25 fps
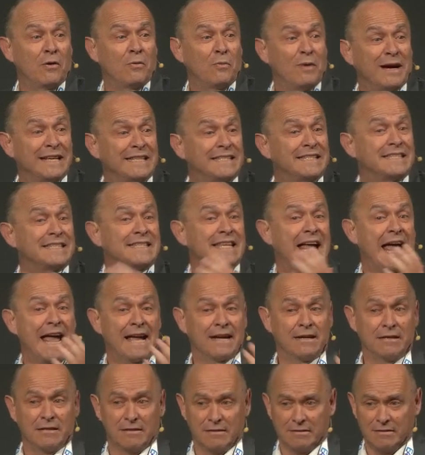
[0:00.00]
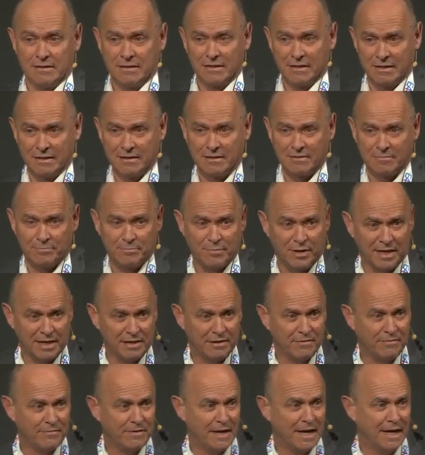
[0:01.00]
we're staggered by
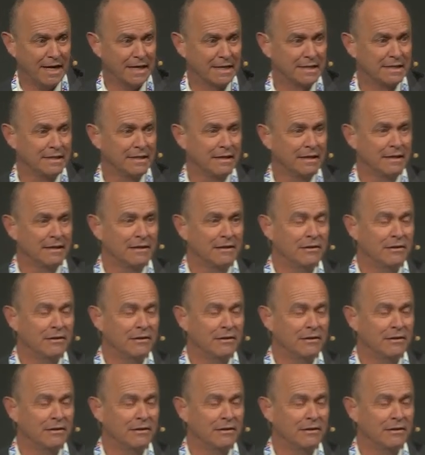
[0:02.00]
the fact